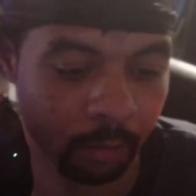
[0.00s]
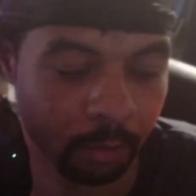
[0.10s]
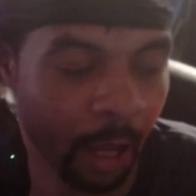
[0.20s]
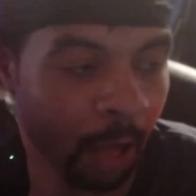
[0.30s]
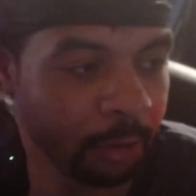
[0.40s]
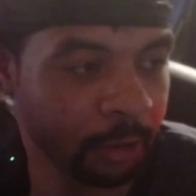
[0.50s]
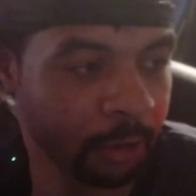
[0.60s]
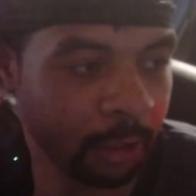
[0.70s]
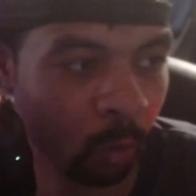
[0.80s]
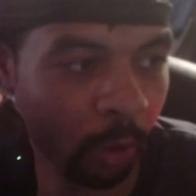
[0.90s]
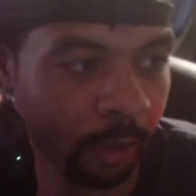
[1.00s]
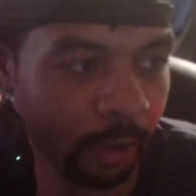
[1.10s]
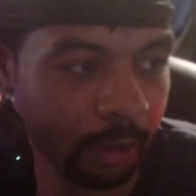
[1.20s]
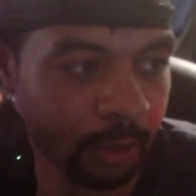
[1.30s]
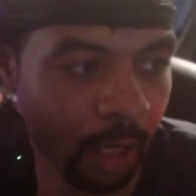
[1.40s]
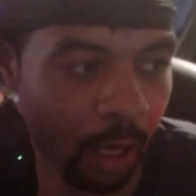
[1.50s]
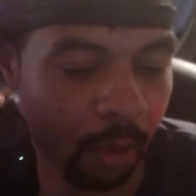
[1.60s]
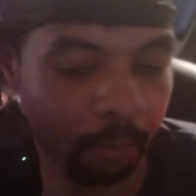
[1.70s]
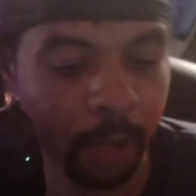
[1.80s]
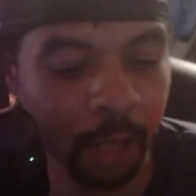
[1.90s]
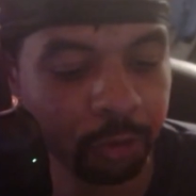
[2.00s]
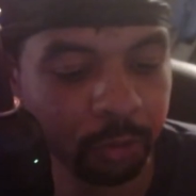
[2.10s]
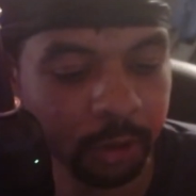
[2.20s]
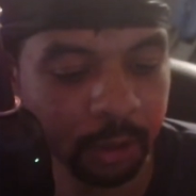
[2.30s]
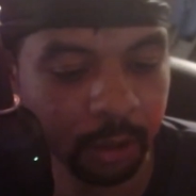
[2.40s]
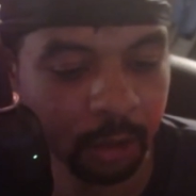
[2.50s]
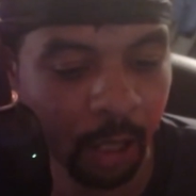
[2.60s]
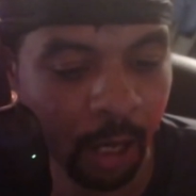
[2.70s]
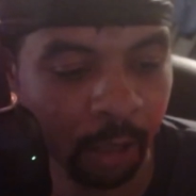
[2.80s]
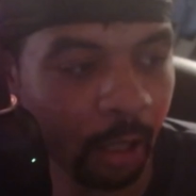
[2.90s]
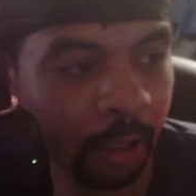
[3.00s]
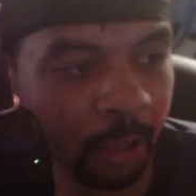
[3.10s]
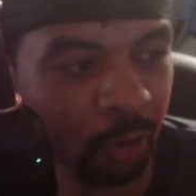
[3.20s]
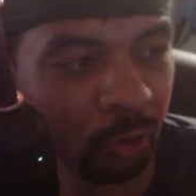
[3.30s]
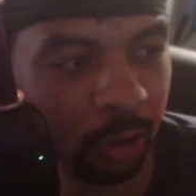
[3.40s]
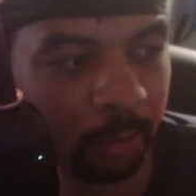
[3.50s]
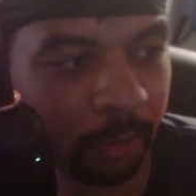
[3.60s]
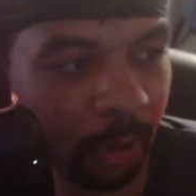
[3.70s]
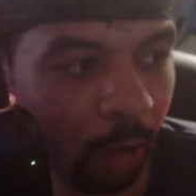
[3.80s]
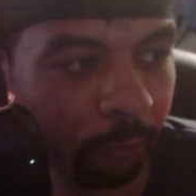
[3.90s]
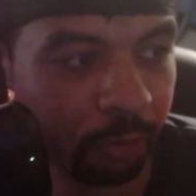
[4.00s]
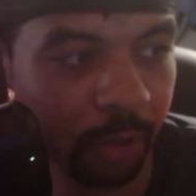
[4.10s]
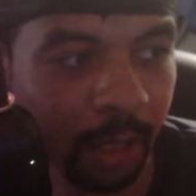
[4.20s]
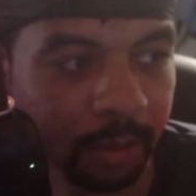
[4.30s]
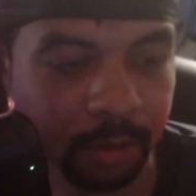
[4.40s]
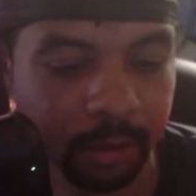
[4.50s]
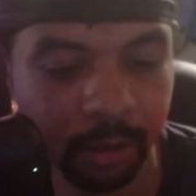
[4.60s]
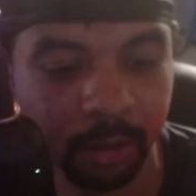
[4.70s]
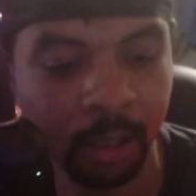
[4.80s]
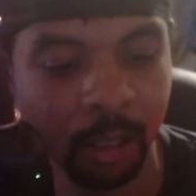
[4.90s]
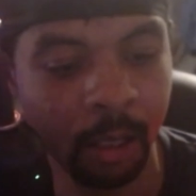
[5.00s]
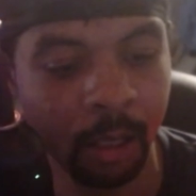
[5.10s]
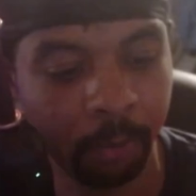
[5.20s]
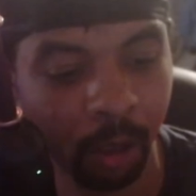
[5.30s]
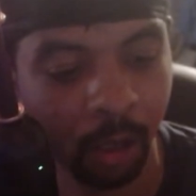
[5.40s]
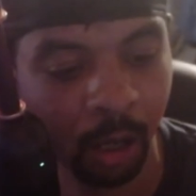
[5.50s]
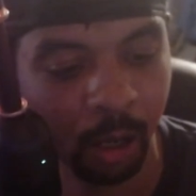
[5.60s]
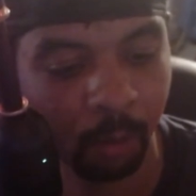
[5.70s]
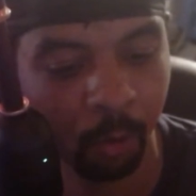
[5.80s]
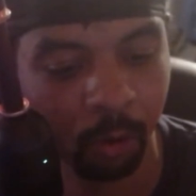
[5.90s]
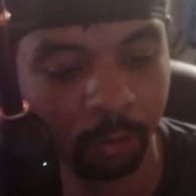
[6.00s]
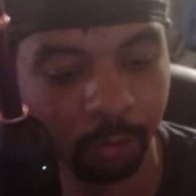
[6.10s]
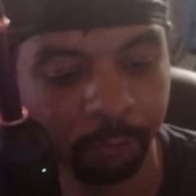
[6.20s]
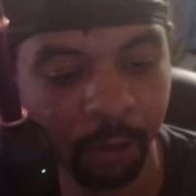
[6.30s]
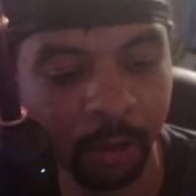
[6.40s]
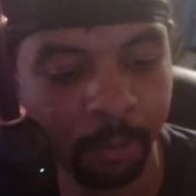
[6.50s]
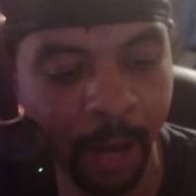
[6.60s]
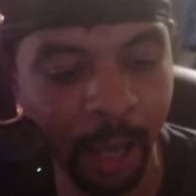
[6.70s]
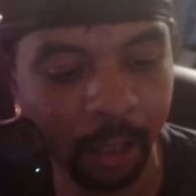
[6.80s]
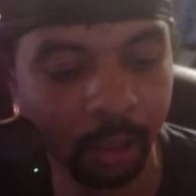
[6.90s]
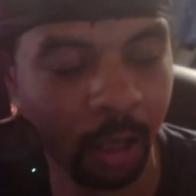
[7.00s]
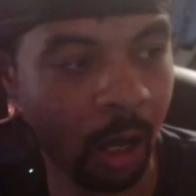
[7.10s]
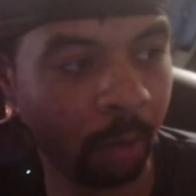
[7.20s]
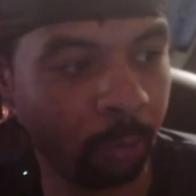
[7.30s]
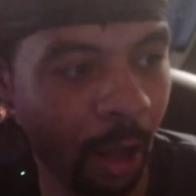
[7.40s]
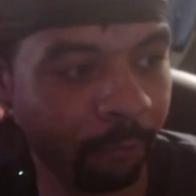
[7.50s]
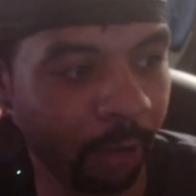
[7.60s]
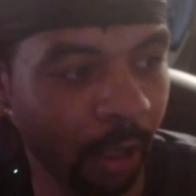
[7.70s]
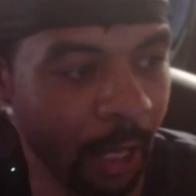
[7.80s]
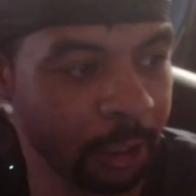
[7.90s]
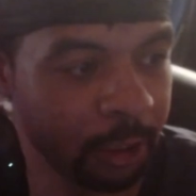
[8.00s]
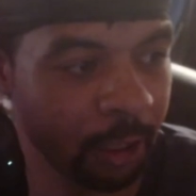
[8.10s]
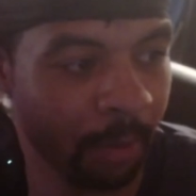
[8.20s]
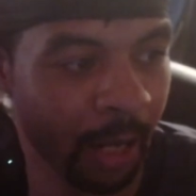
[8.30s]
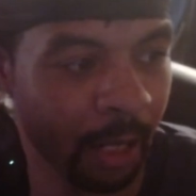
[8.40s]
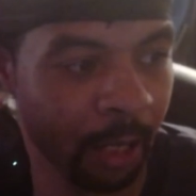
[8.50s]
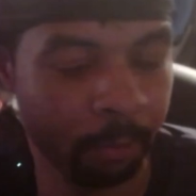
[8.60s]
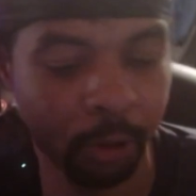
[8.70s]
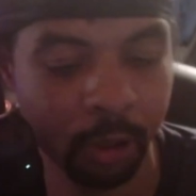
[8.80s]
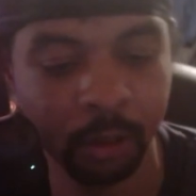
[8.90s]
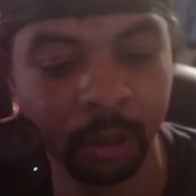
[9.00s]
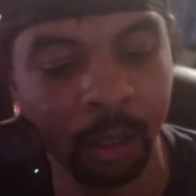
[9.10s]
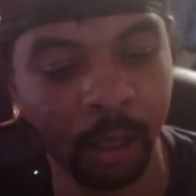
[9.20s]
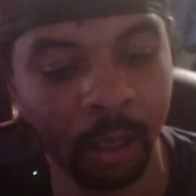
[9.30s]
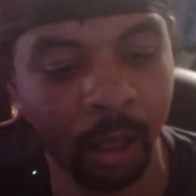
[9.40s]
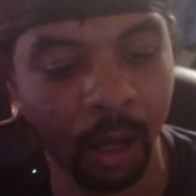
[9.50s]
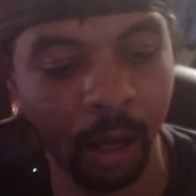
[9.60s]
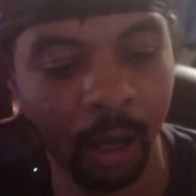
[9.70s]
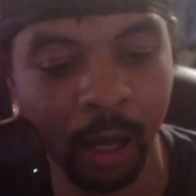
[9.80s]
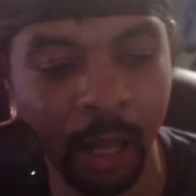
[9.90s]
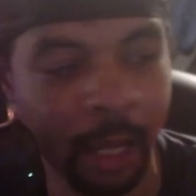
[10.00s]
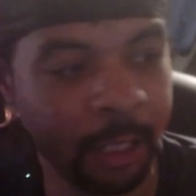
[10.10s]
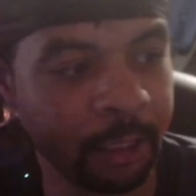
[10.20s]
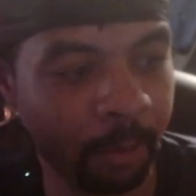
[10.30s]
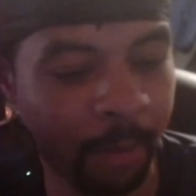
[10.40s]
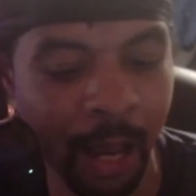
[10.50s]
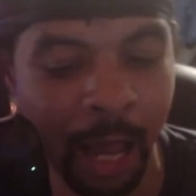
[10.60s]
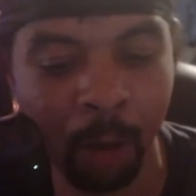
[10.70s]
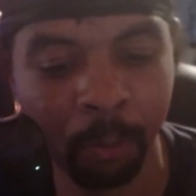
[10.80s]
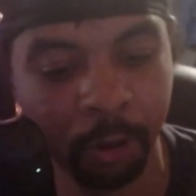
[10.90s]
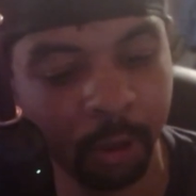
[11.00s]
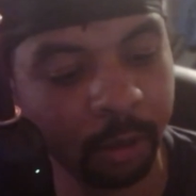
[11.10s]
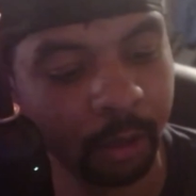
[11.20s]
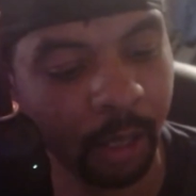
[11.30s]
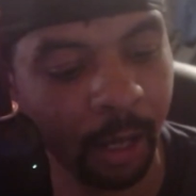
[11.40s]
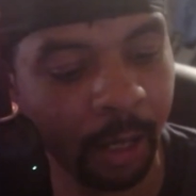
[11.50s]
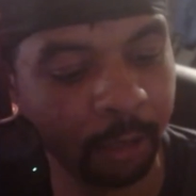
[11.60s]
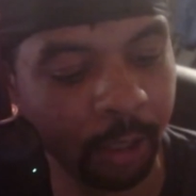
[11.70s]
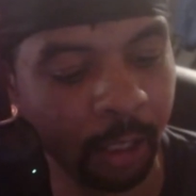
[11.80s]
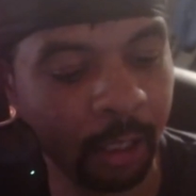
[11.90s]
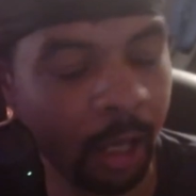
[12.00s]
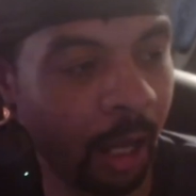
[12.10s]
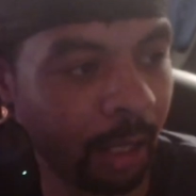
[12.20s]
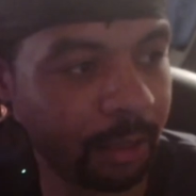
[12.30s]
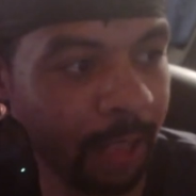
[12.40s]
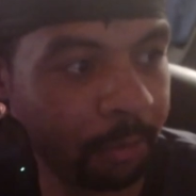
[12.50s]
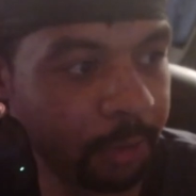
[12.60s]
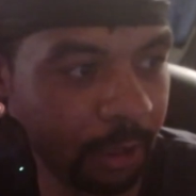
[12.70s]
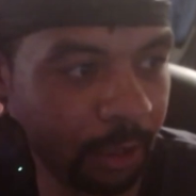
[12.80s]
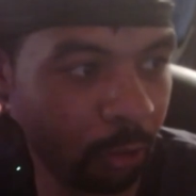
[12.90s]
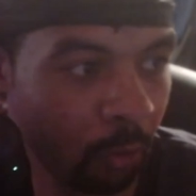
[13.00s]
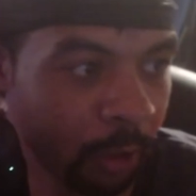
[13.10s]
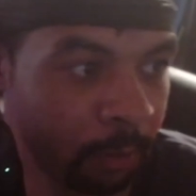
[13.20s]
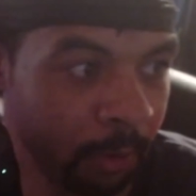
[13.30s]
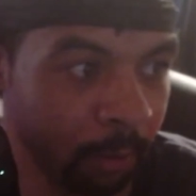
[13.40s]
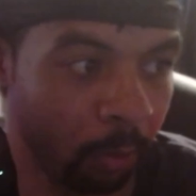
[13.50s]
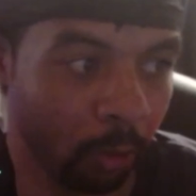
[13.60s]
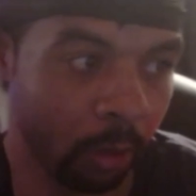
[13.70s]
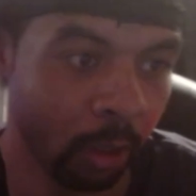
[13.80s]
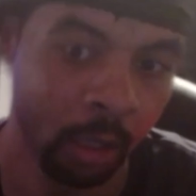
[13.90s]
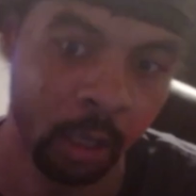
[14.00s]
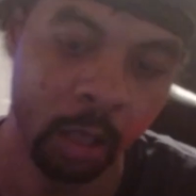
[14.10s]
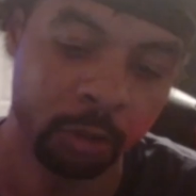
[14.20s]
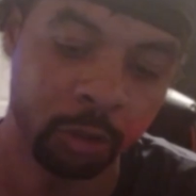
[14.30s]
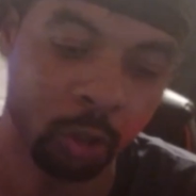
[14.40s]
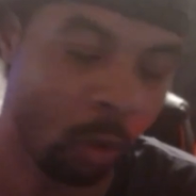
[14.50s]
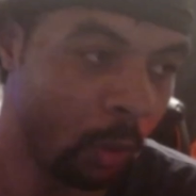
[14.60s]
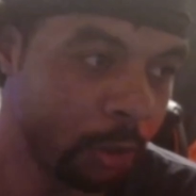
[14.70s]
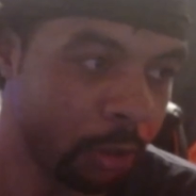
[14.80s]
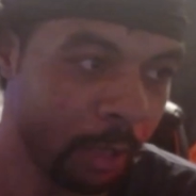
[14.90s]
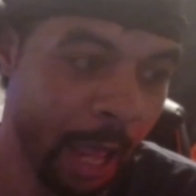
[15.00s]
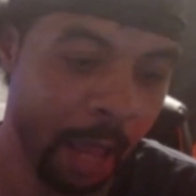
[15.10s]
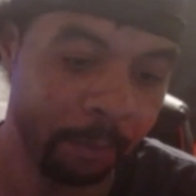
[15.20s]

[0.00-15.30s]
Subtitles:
these things work is, as you can see, I know it's going to be hard for you guys to see, but on the front and back, you have a HDMI input, HDMI output, and then a Type-C USB port. So what's going to happen